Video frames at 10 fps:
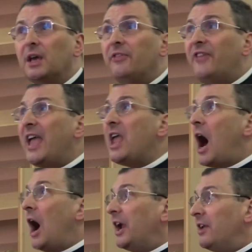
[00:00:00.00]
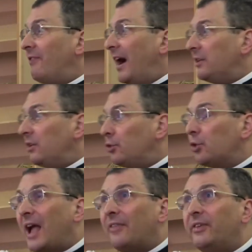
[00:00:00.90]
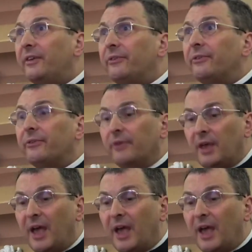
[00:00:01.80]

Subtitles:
they are invited to get this.